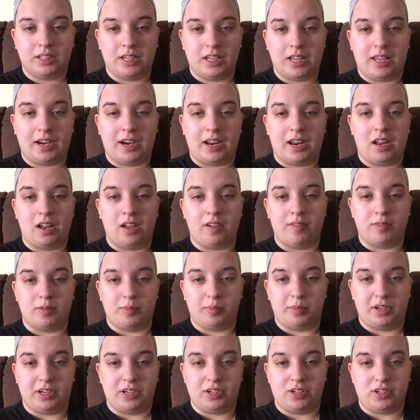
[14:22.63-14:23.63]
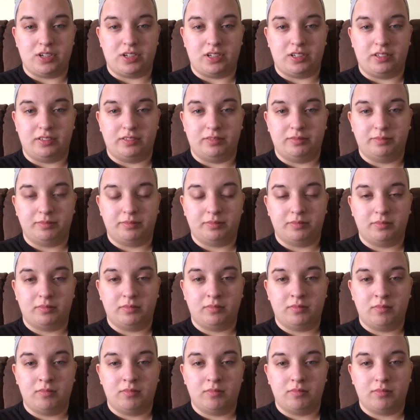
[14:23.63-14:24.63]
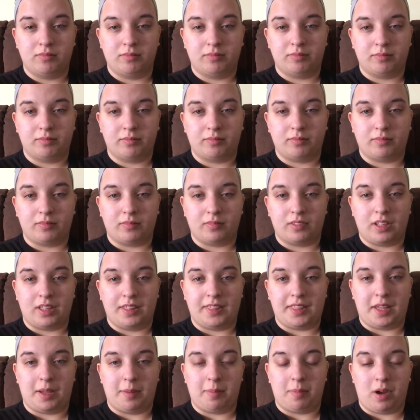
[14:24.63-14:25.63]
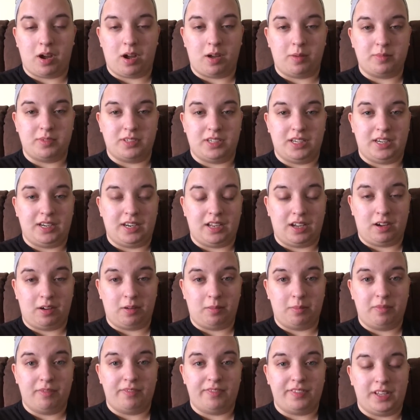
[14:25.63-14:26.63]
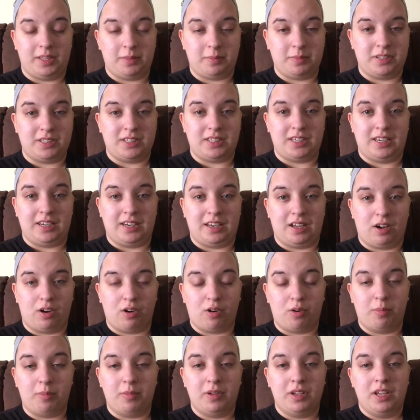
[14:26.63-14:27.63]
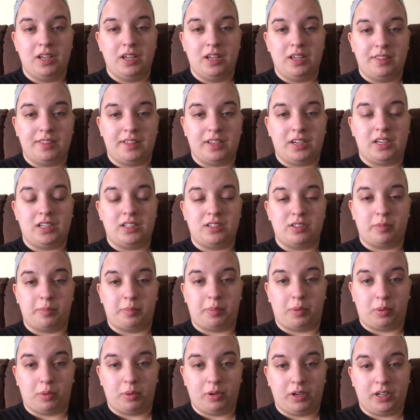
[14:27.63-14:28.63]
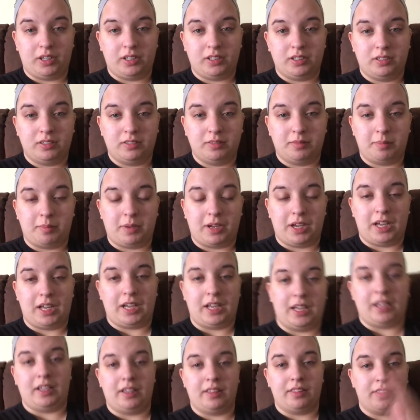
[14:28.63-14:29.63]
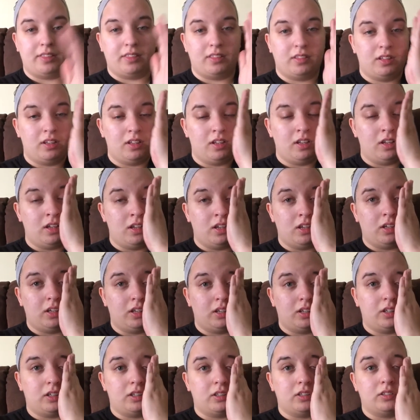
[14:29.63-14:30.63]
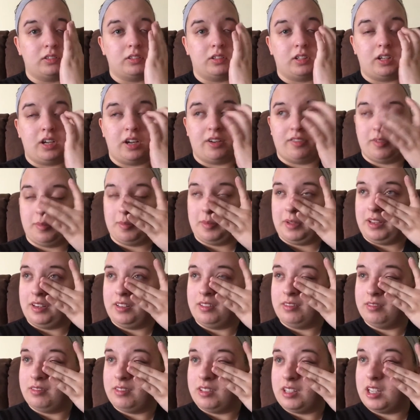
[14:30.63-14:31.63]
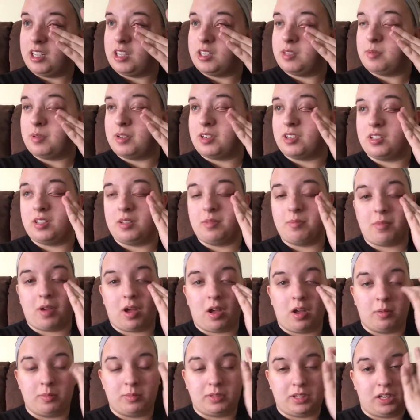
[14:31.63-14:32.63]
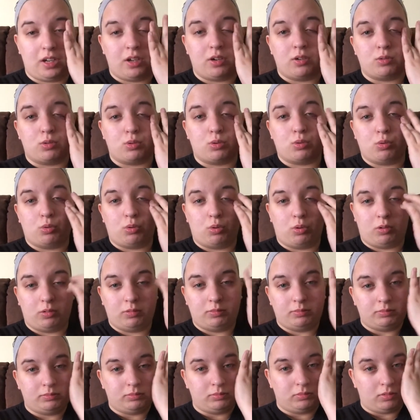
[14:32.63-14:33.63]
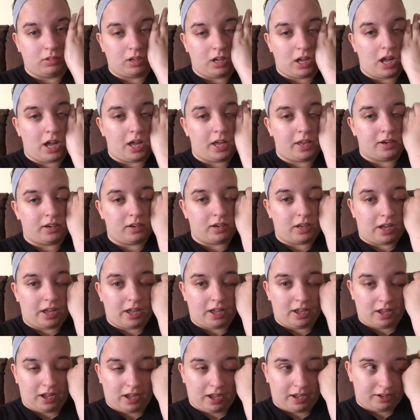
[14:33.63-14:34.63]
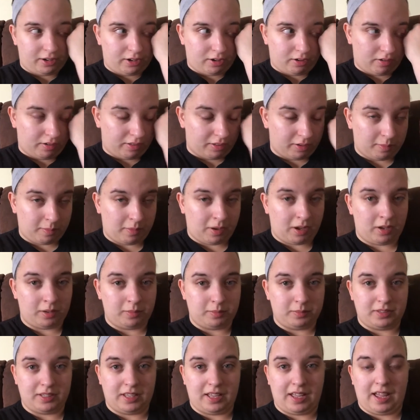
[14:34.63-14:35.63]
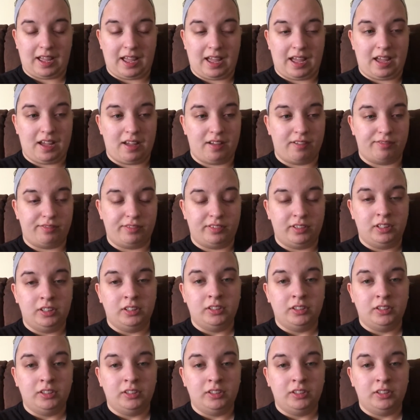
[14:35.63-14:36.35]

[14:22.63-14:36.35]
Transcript: and I have depression, and that moms need help, families need help, they need support by the government, especially moms that go to school. I know other moms that have